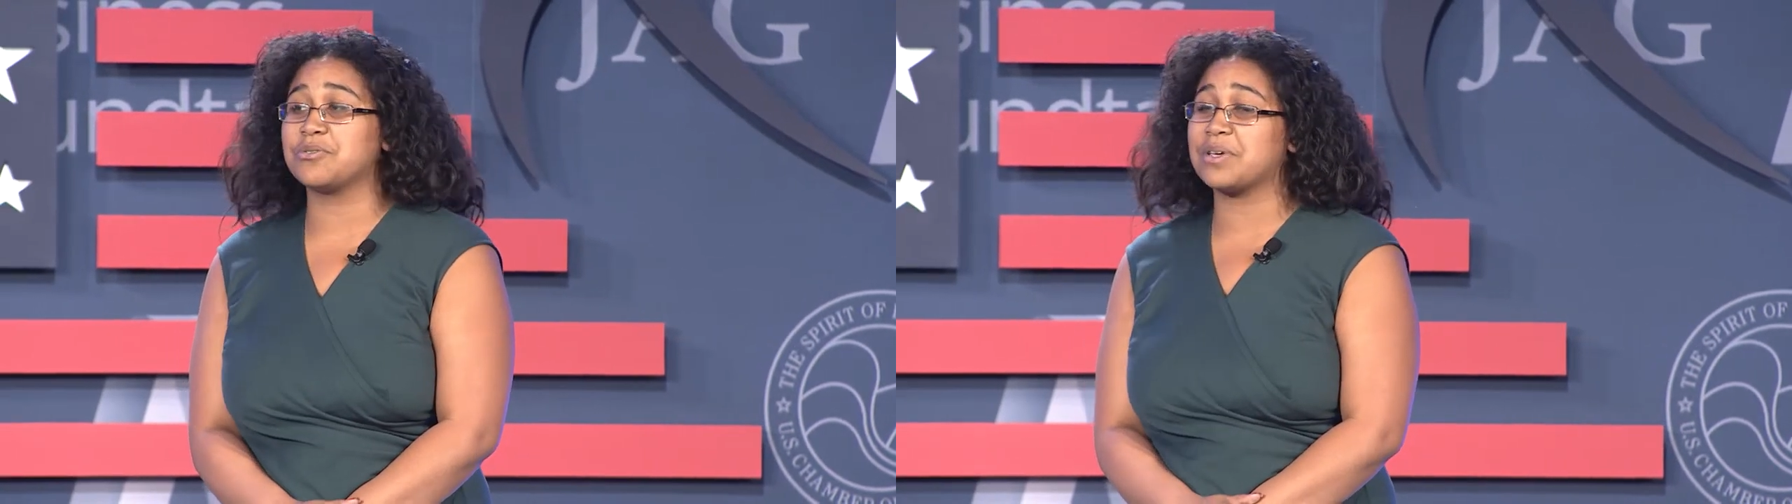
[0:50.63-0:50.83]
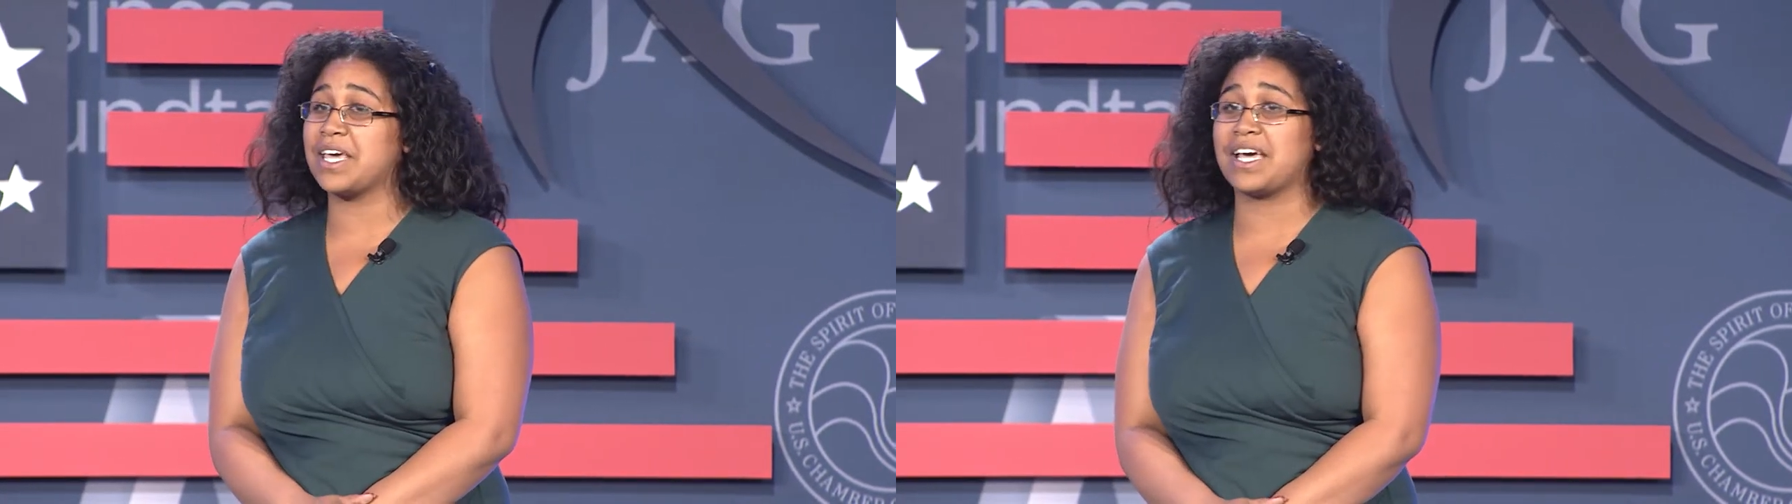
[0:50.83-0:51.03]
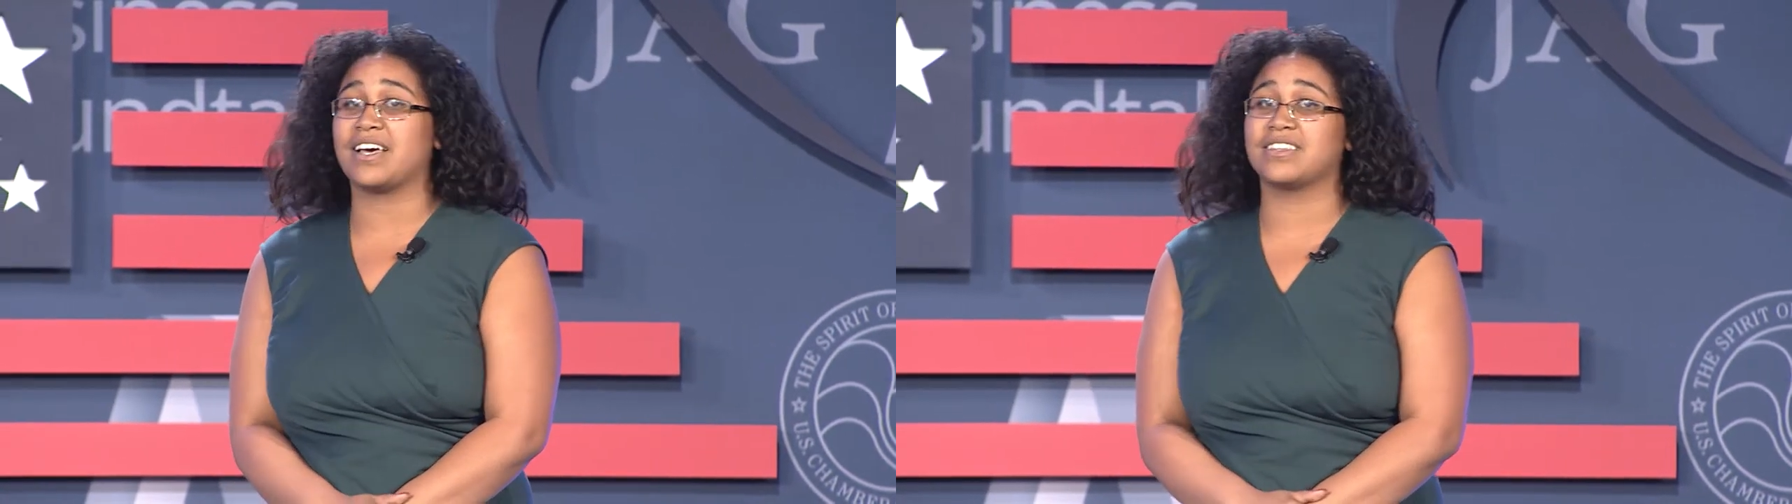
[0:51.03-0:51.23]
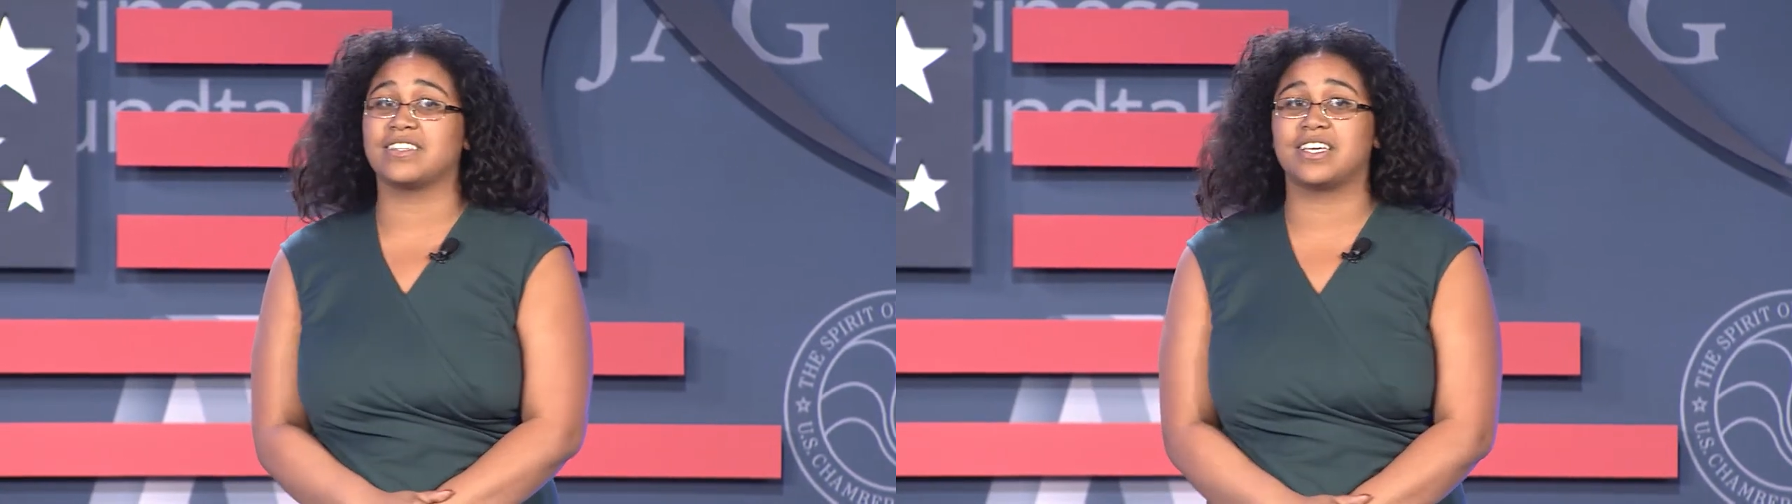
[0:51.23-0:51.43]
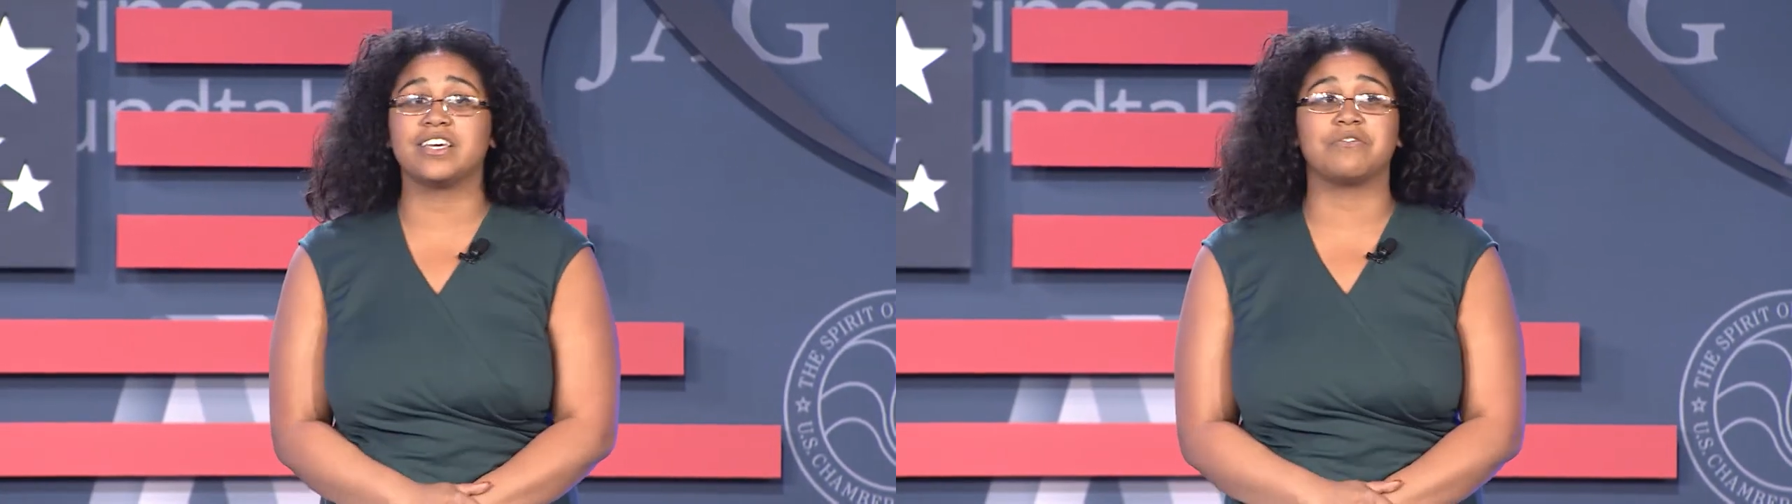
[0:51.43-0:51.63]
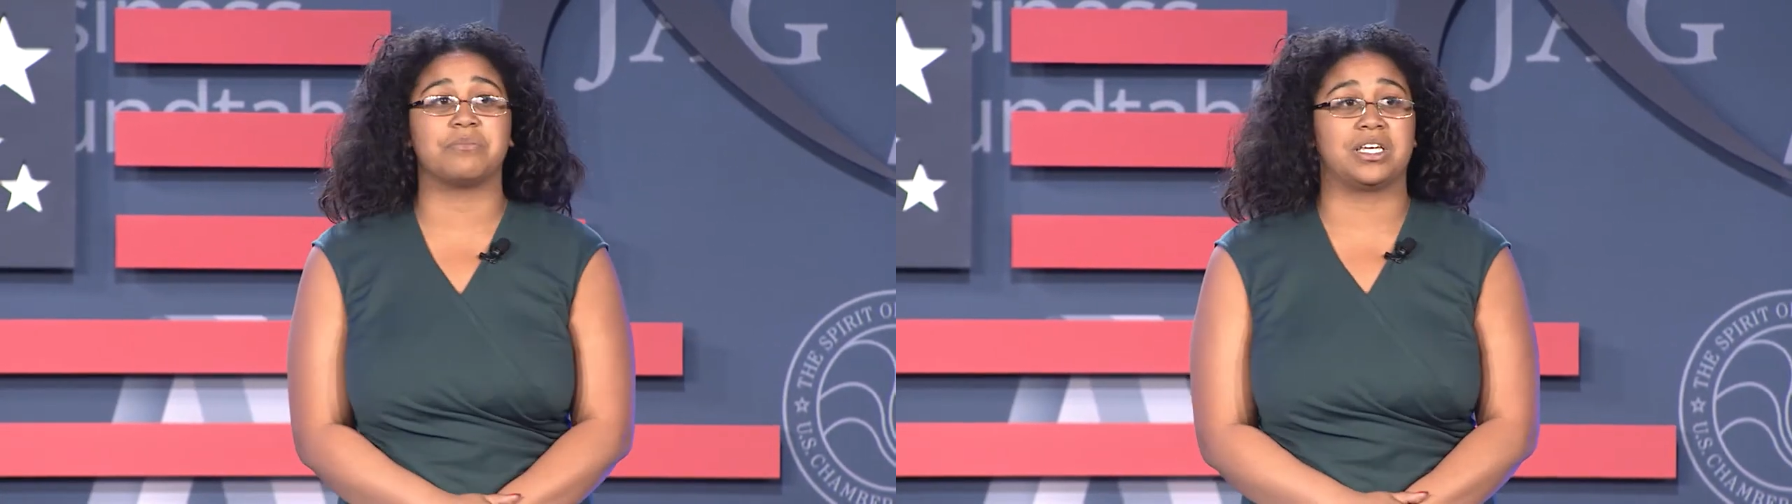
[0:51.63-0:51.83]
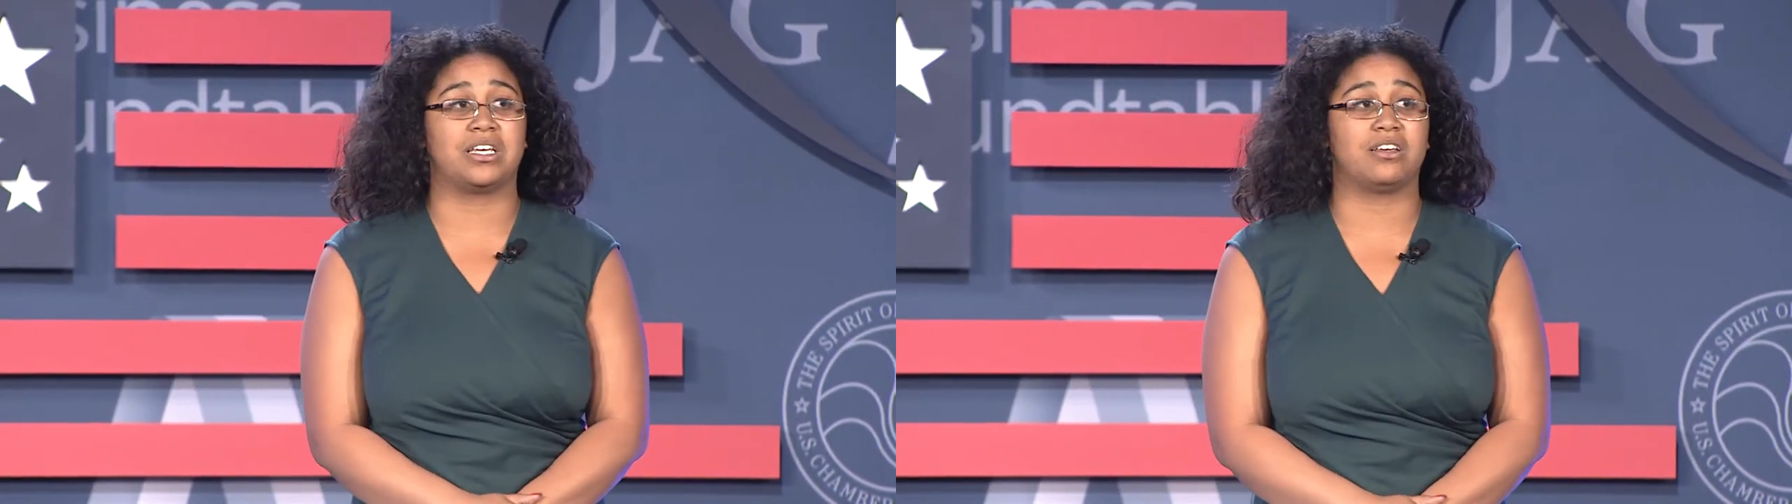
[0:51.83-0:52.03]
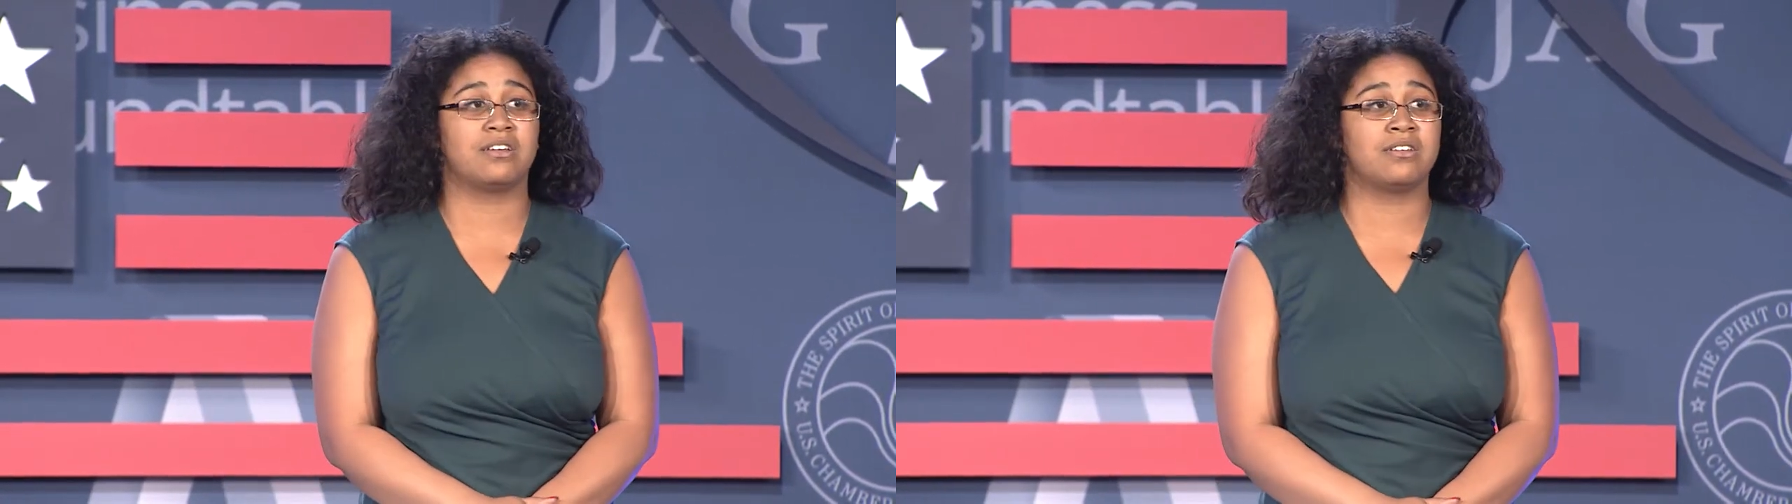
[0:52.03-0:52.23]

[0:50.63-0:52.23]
You can't leave me."